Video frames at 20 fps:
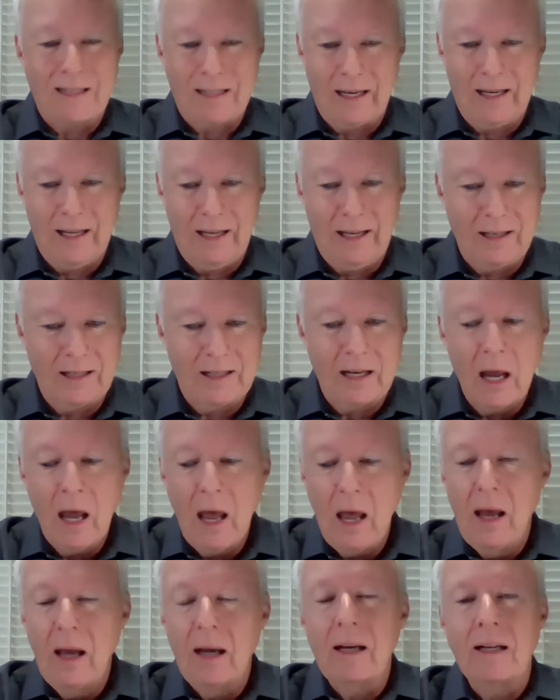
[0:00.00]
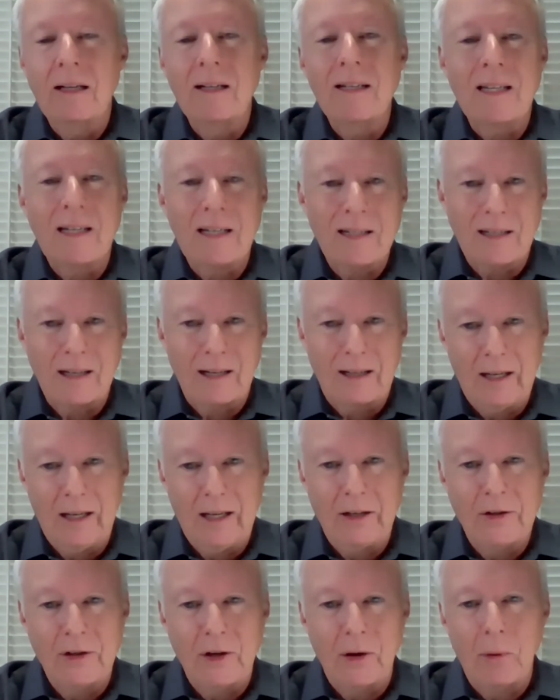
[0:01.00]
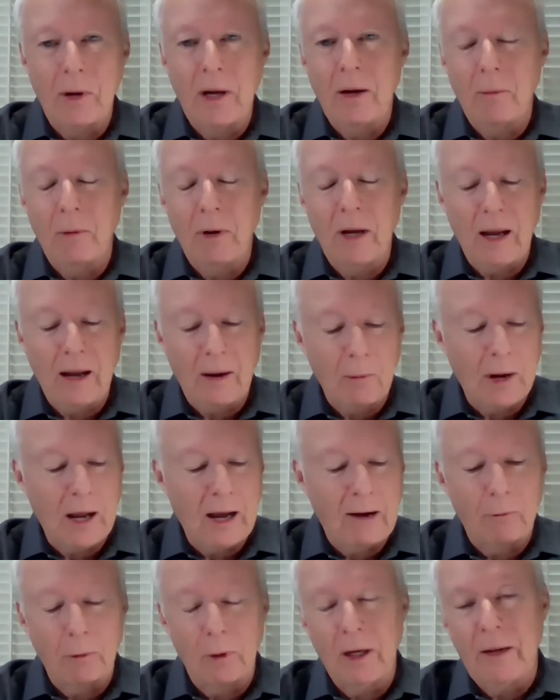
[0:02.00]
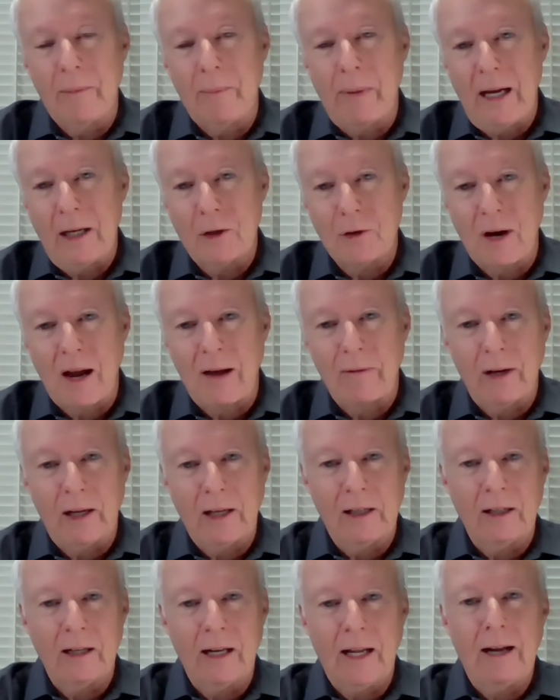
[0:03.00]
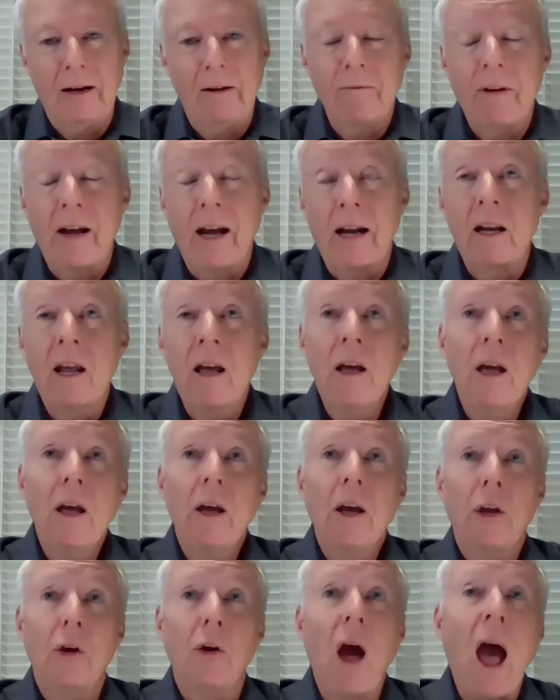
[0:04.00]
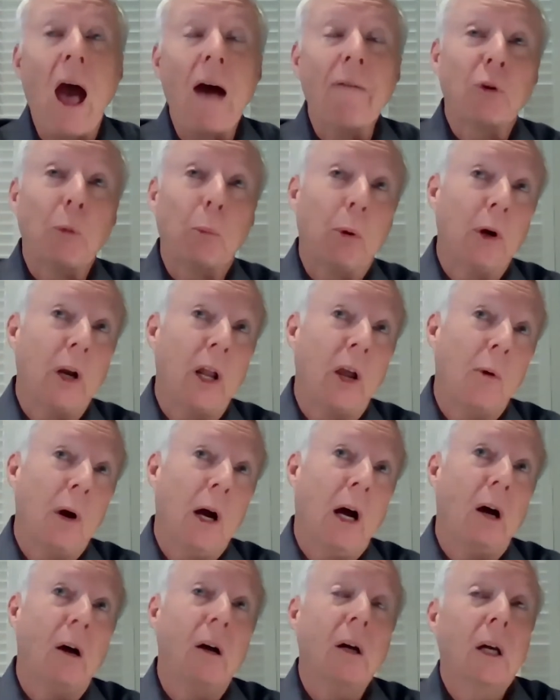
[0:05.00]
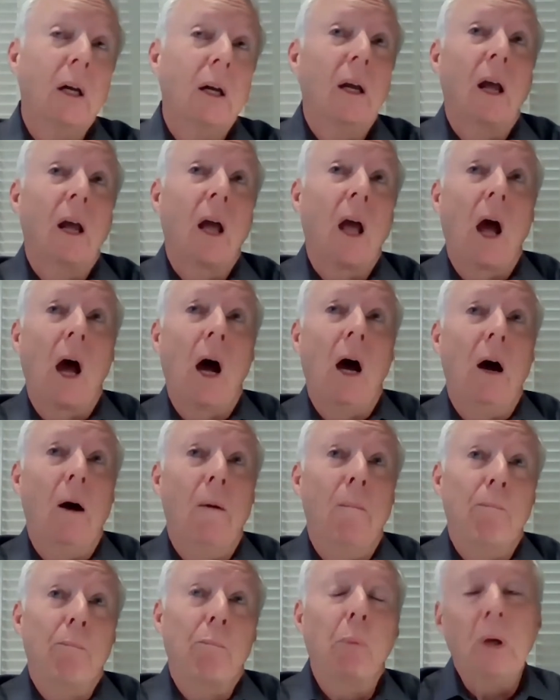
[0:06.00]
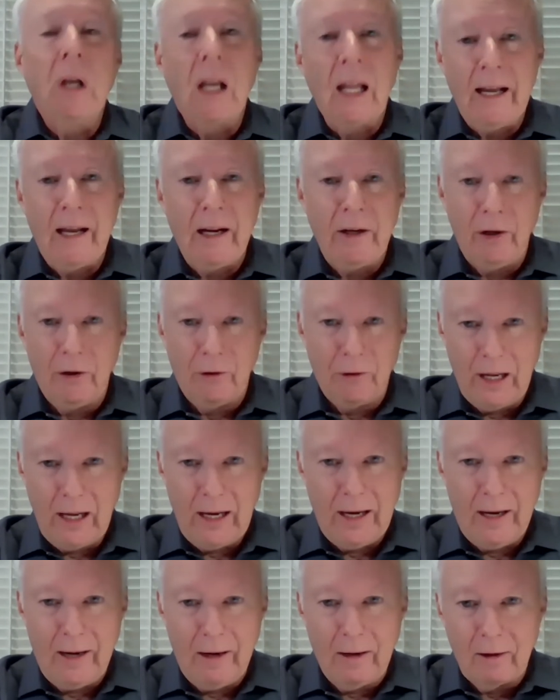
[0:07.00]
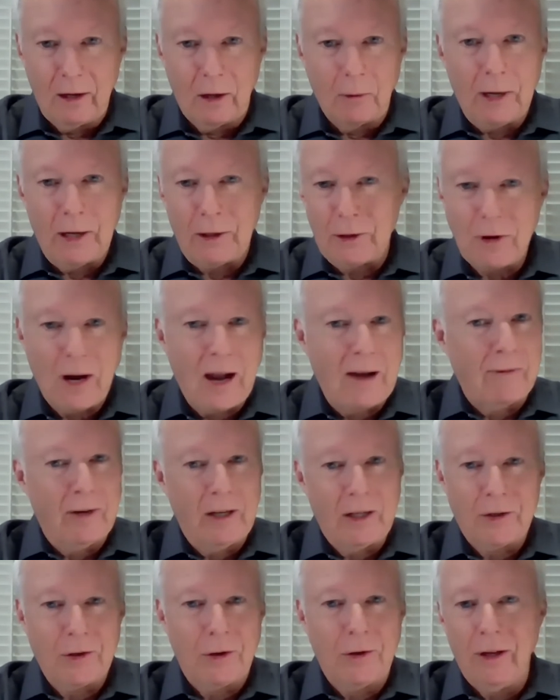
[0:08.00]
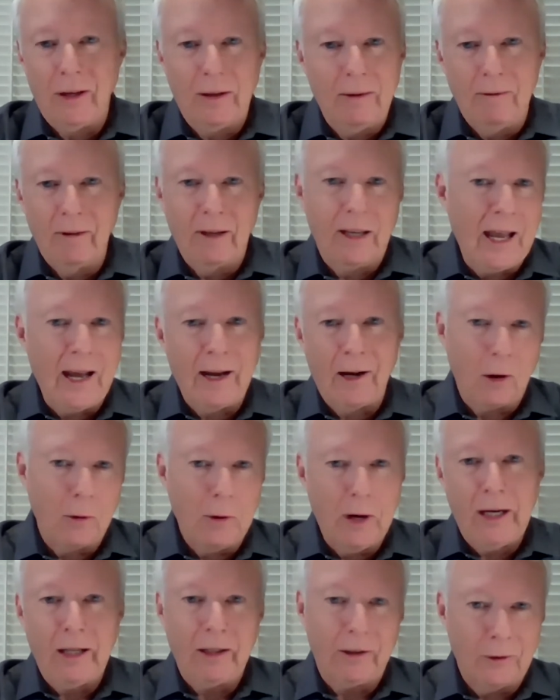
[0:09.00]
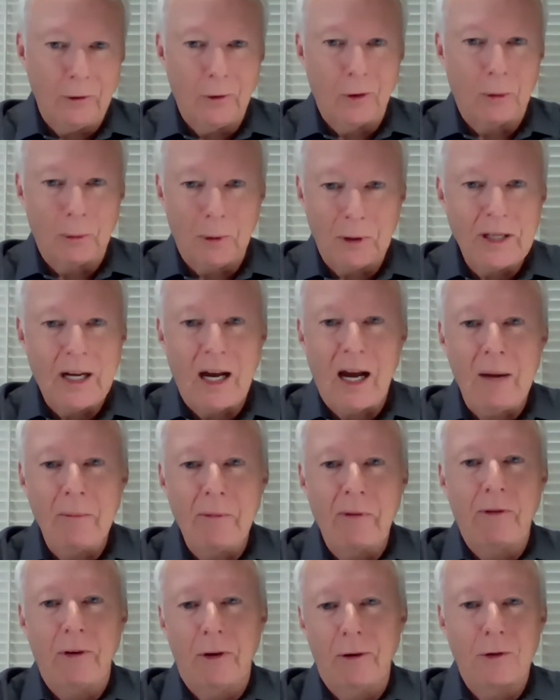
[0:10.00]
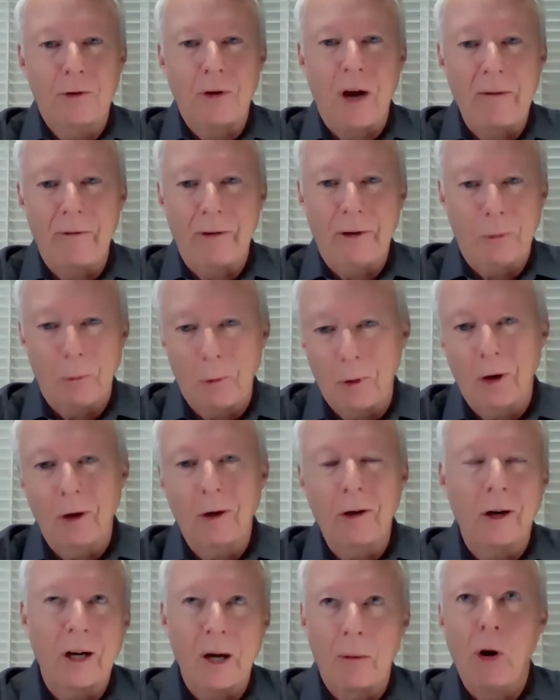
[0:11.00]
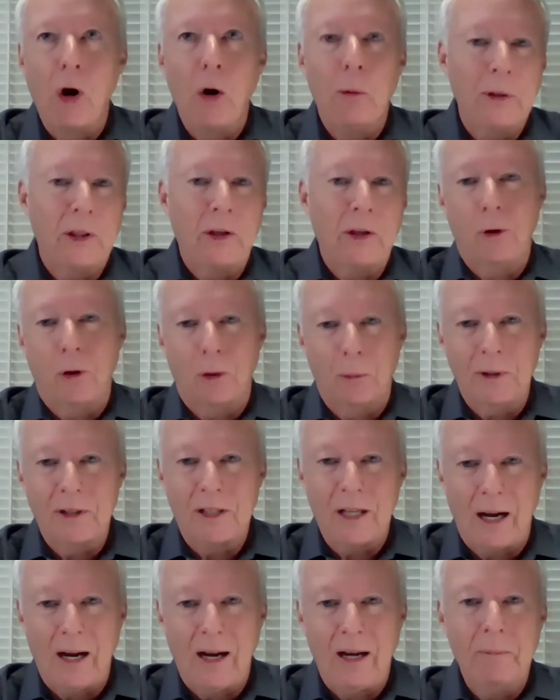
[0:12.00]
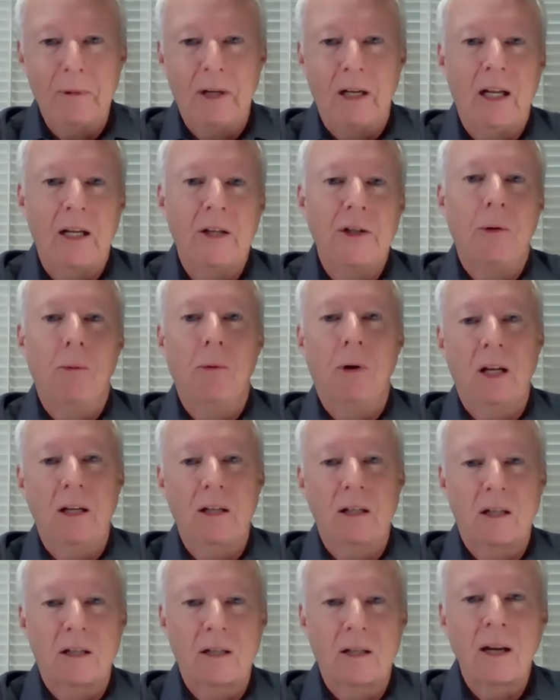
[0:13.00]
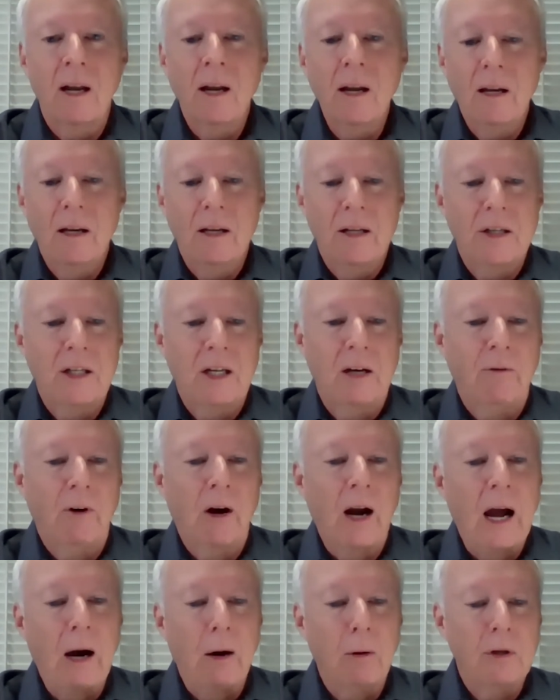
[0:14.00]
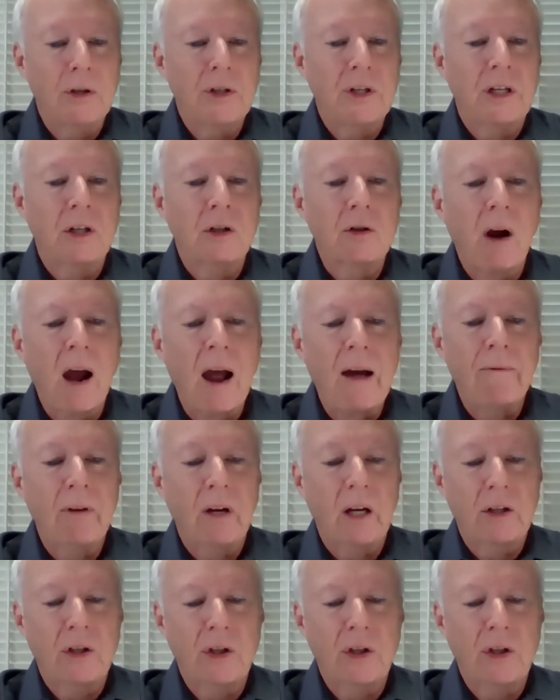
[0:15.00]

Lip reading: cities consistently. So we have really bad traffic in Atlanta. In fact, you have to pretty well plan your day around traffic. So you can't go in at the normal time if you're driving to work, or come home at the normal time unless you want to just sit for hours in traffic.